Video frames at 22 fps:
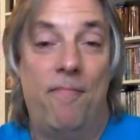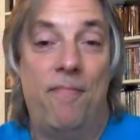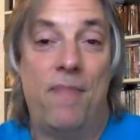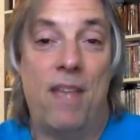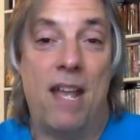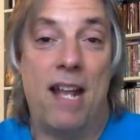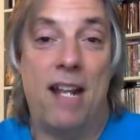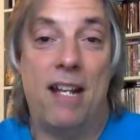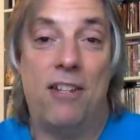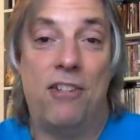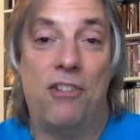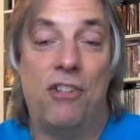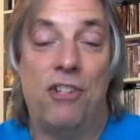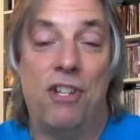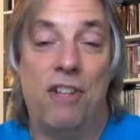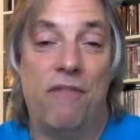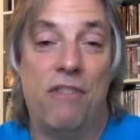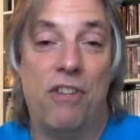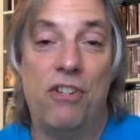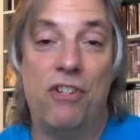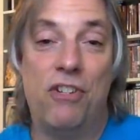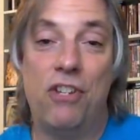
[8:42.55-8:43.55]
That is just
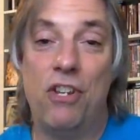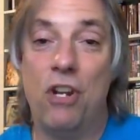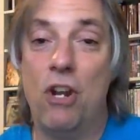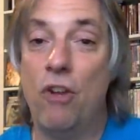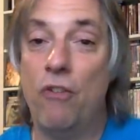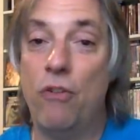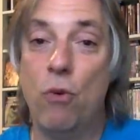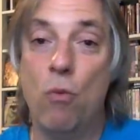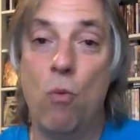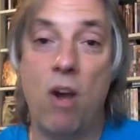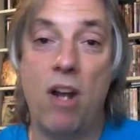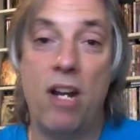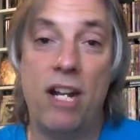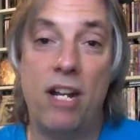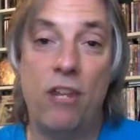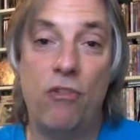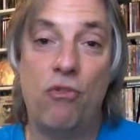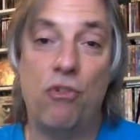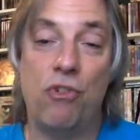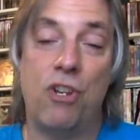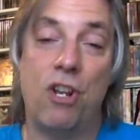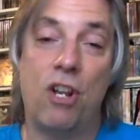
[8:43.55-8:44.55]
if this, you know, you want an
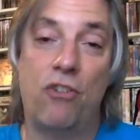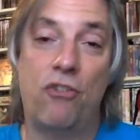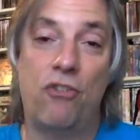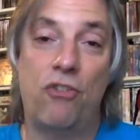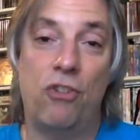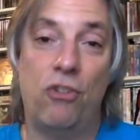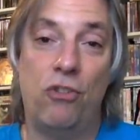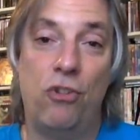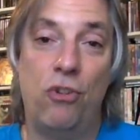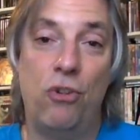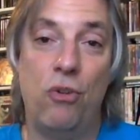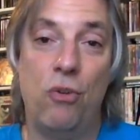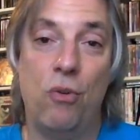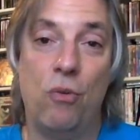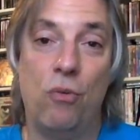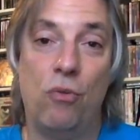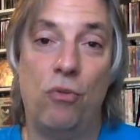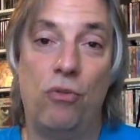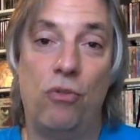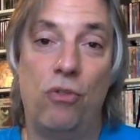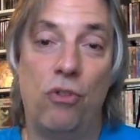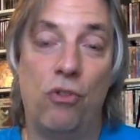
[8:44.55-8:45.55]
introduction to
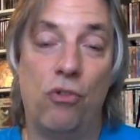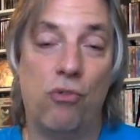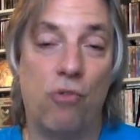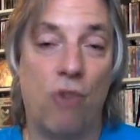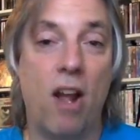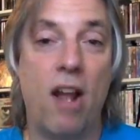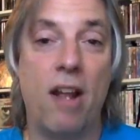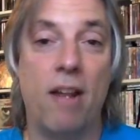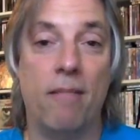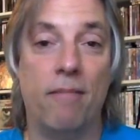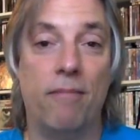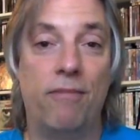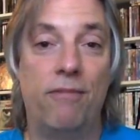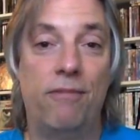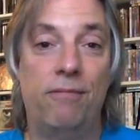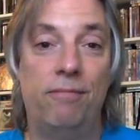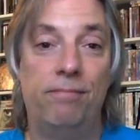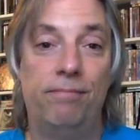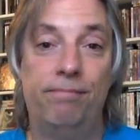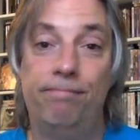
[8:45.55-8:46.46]
to Triumph,